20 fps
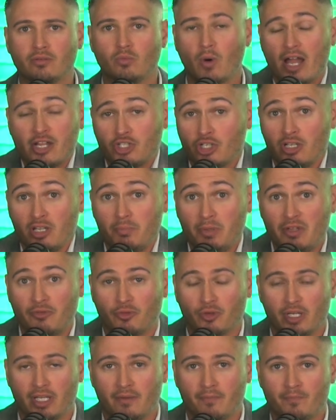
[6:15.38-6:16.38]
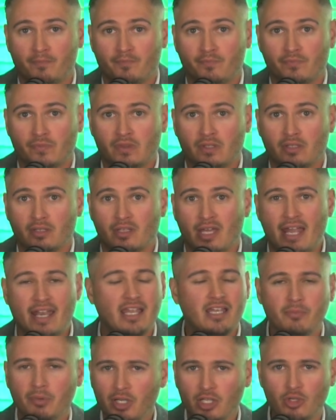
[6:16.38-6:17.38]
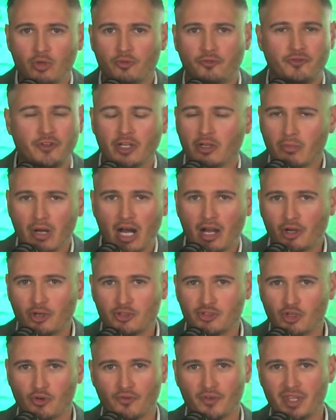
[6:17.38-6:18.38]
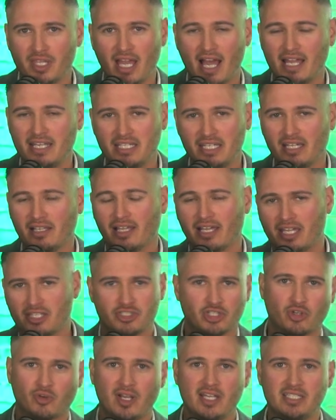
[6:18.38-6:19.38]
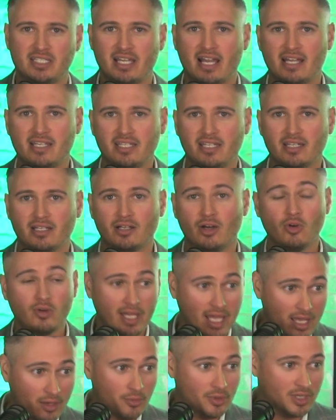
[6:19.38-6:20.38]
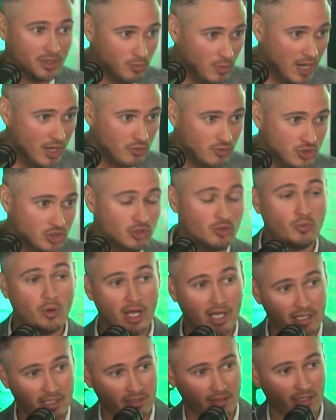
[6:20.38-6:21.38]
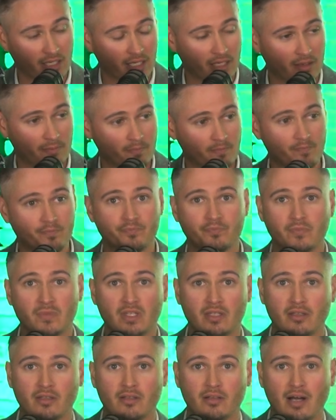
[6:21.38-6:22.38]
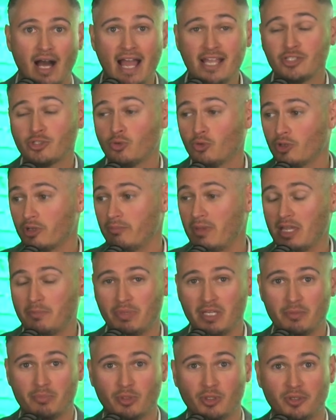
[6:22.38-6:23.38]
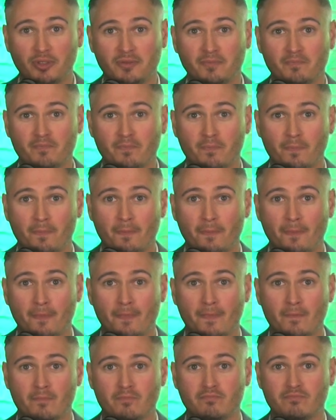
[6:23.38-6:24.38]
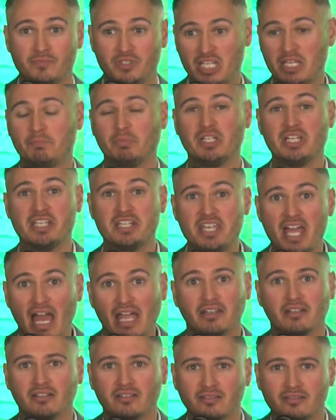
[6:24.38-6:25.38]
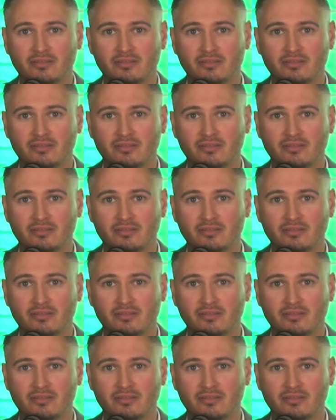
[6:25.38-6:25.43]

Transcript: Why shouldn't it be free? And anybody who fearmongers over the idea, like it's a crazy idea, okay, well then why don't you want um, high school to make people deeply in debt?